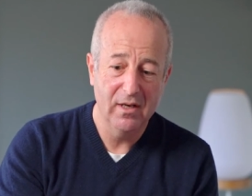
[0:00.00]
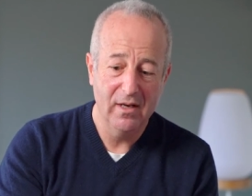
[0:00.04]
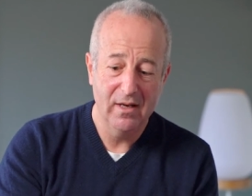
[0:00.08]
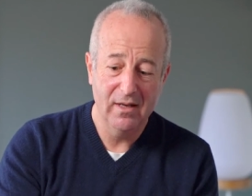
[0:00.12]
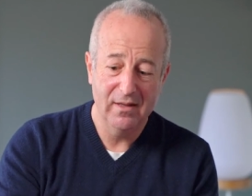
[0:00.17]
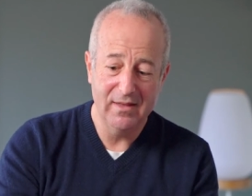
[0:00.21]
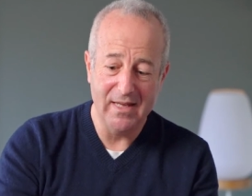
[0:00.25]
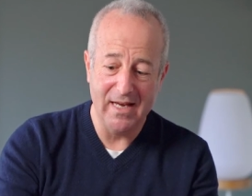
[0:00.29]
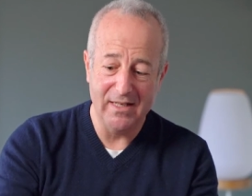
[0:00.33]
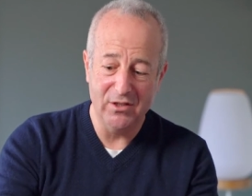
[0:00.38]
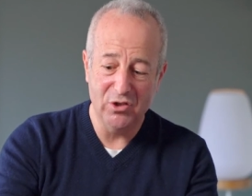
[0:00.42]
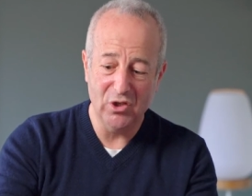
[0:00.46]

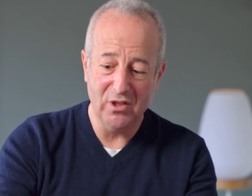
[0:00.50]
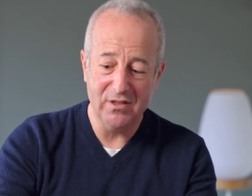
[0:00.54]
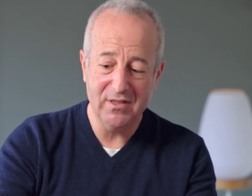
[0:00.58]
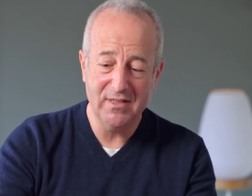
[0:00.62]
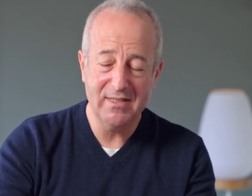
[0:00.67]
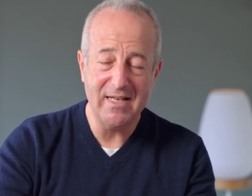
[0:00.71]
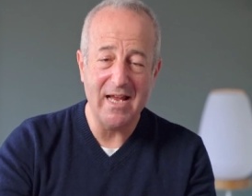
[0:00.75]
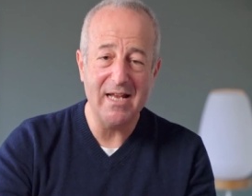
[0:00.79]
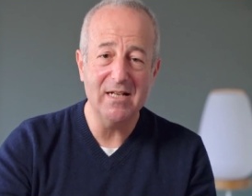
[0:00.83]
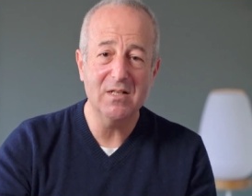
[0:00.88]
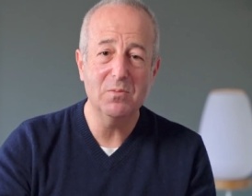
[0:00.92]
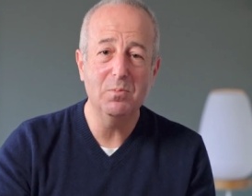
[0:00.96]
They just
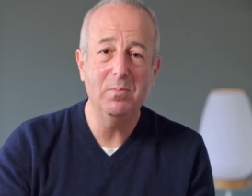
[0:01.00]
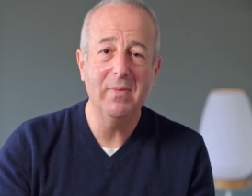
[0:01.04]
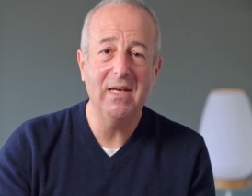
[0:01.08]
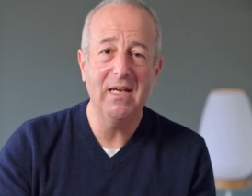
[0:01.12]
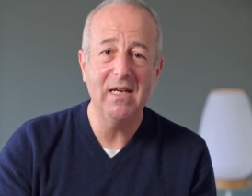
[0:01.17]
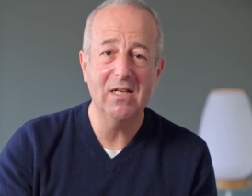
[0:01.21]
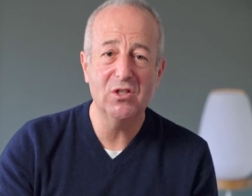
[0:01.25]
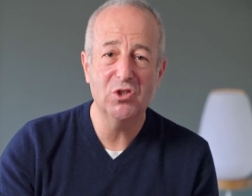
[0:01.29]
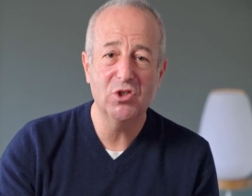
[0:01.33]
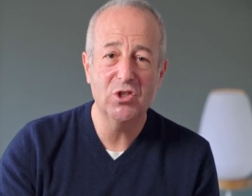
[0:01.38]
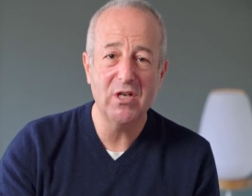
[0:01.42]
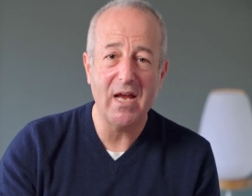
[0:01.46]
sent me
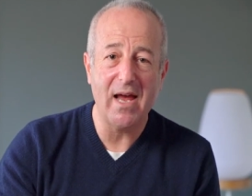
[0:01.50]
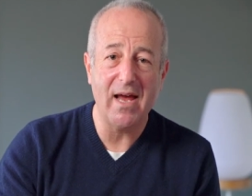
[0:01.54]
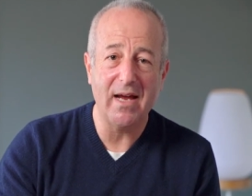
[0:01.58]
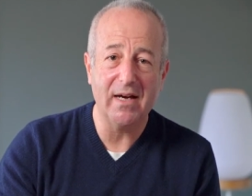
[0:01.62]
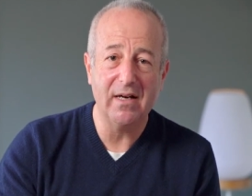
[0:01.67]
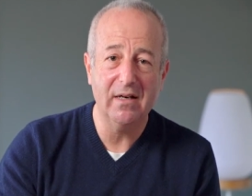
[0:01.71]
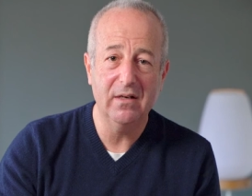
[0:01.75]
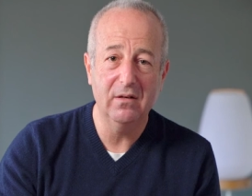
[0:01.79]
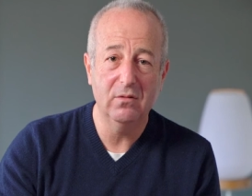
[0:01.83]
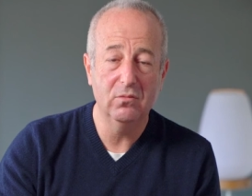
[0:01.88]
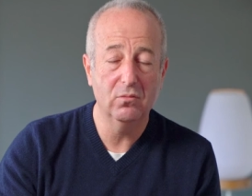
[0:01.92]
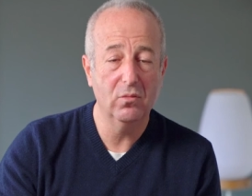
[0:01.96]
a
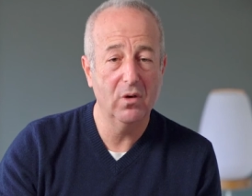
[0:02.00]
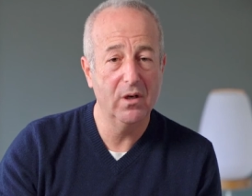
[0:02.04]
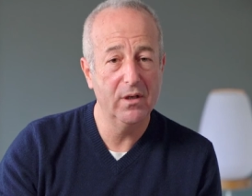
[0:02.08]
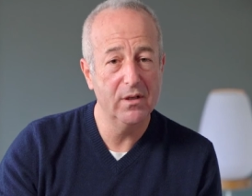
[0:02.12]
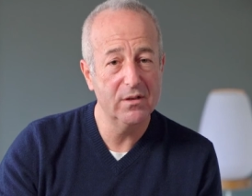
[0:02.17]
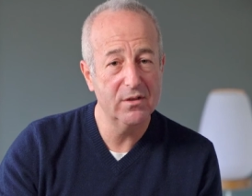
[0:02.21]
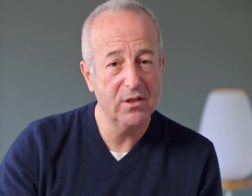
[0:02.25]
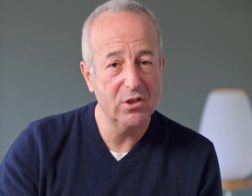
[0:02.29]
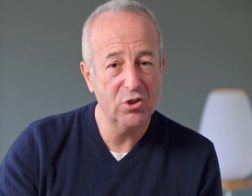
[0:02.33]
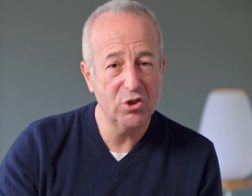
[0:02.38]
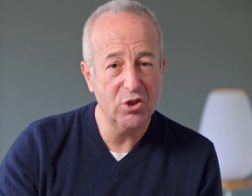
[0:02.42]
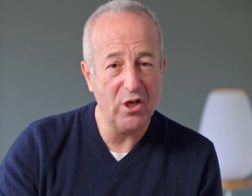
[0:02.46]
check. What
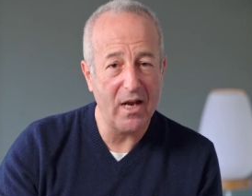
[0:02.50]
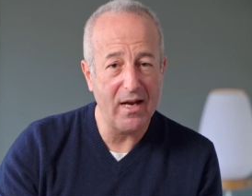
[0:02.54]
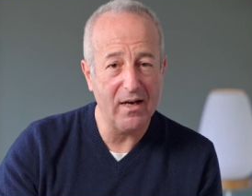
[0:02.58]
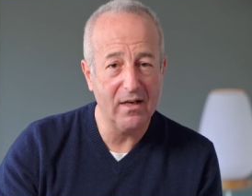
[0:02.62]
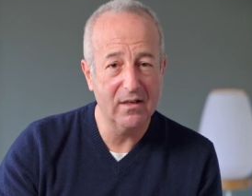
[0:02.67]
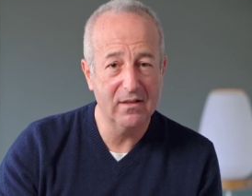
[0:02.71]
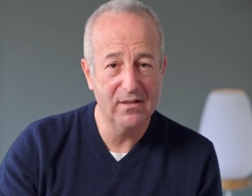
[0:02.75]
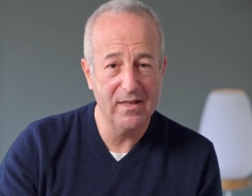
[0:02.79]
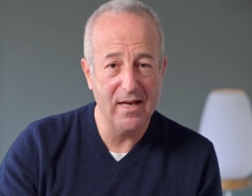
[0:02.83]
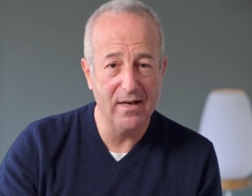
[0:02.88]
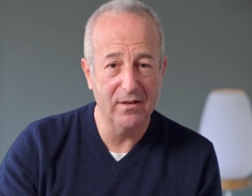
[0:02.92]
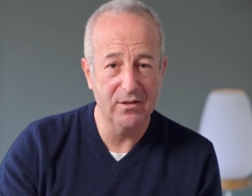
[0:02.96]
does a
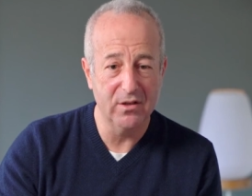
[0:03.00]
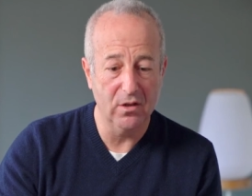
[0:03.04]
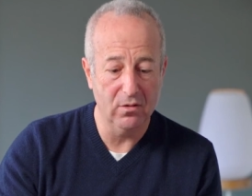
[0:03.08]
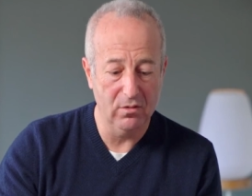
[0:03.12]
check tell you?